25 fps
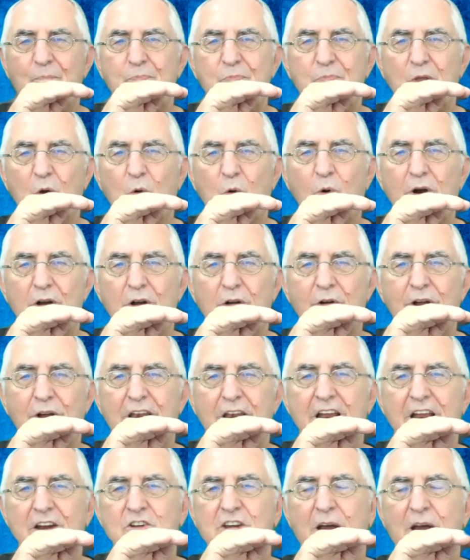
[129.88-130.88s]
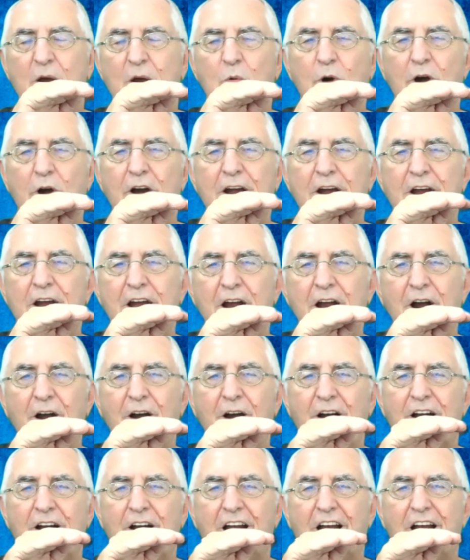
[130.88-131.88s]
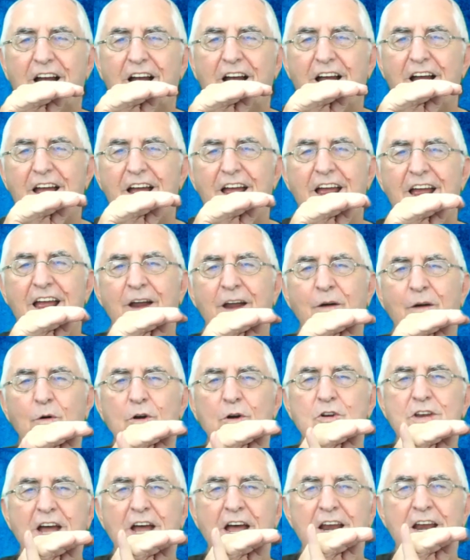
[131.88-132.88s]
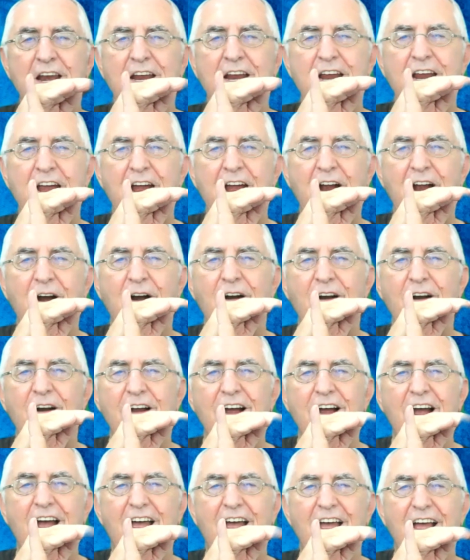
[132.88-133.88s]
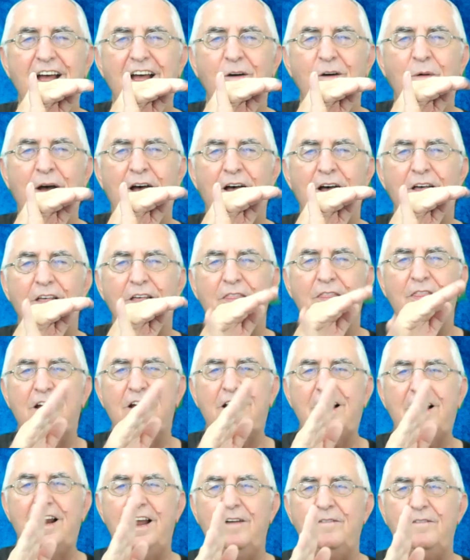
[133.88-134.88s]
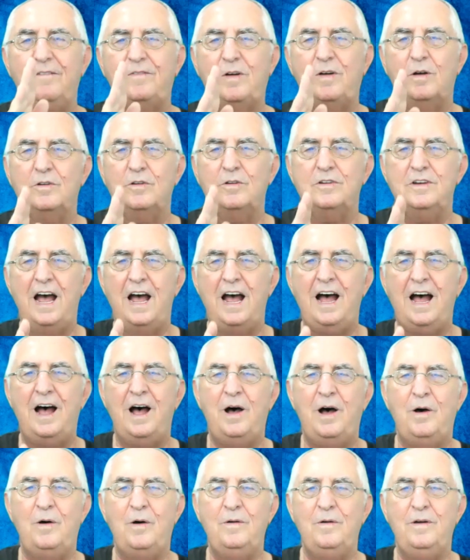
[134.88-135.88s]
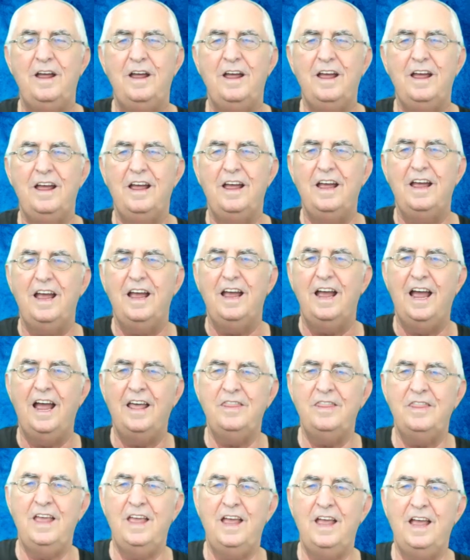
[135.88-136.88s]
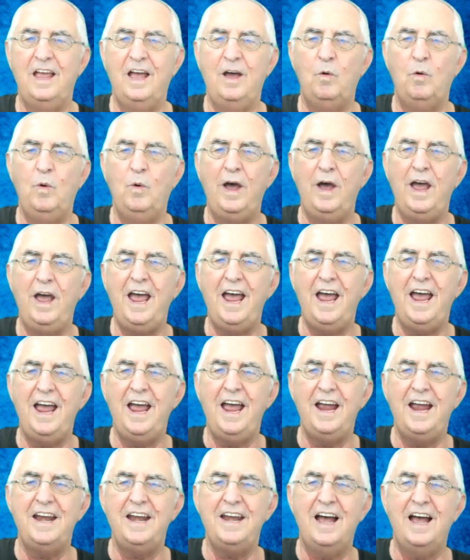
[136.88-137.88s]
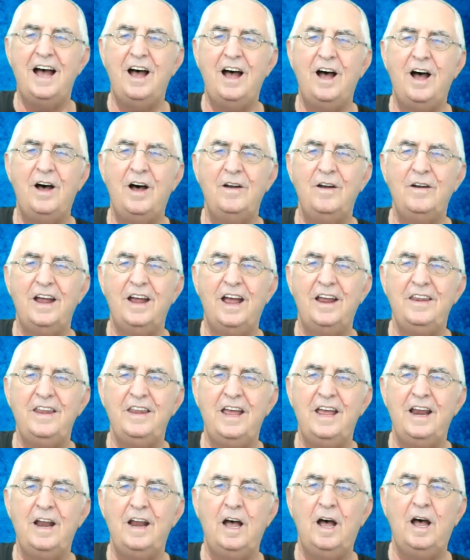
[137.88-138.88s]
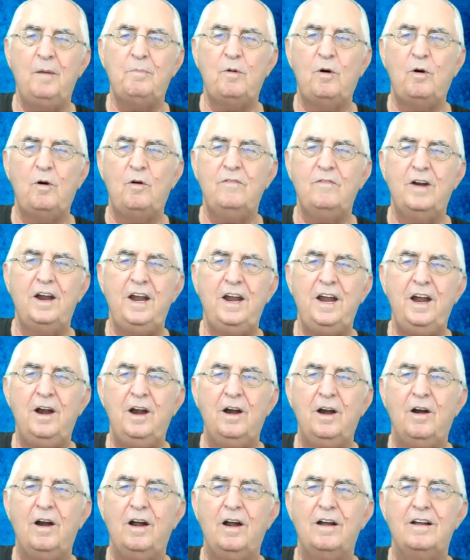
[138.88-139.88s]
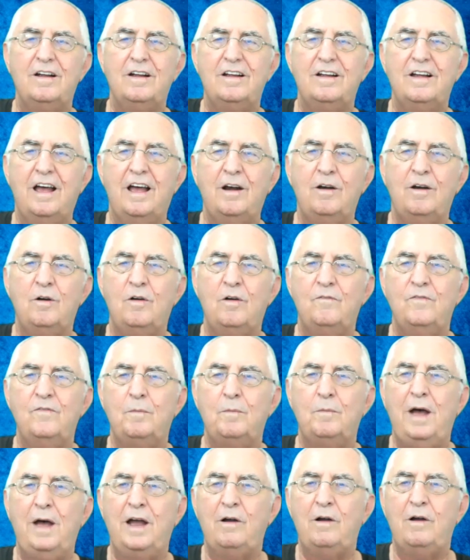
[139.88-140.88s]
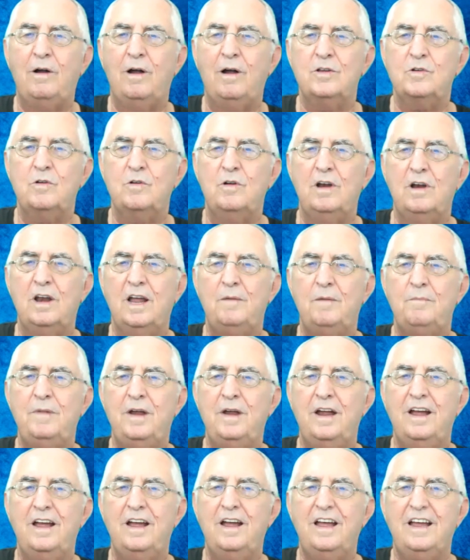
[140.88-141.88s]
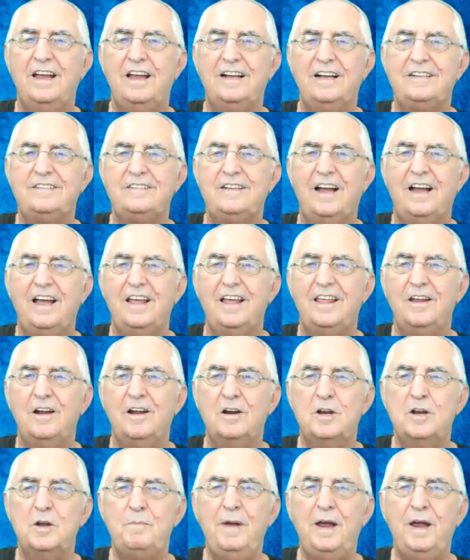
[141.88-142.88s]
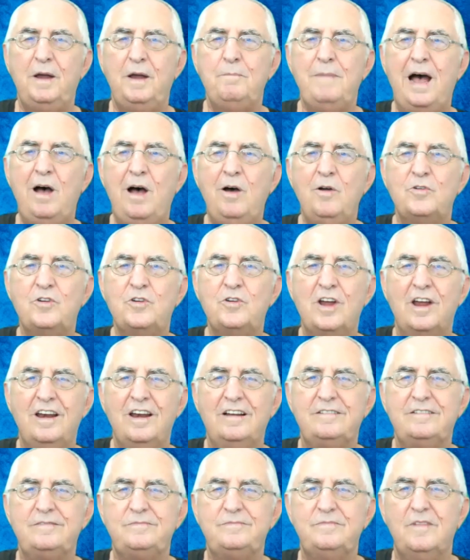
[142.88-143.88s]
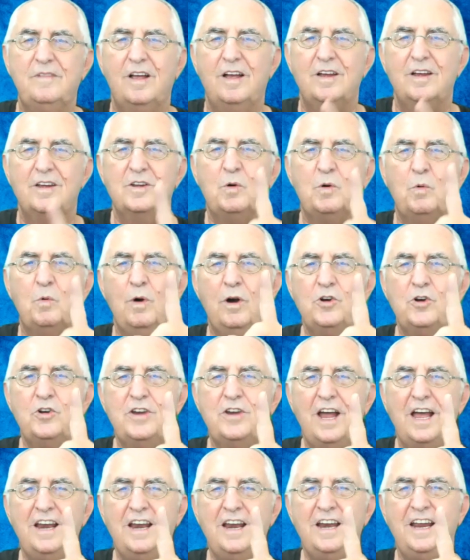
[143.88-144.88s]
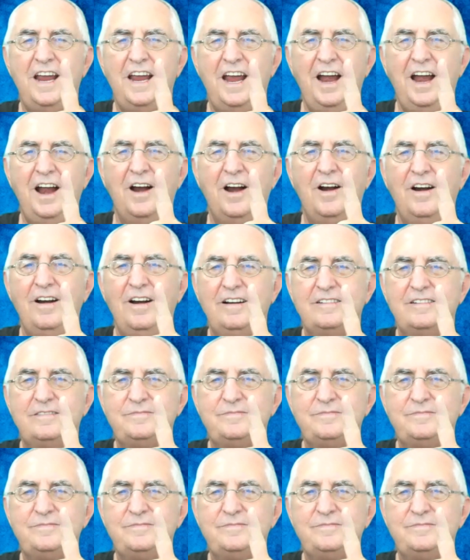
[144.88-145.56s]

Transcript: well, let's say we're here and we're standing here. Well, the cliff goes down and then way down and then up over here. I don't know if the background's going to let me. There's a big mountain. So we're standing here,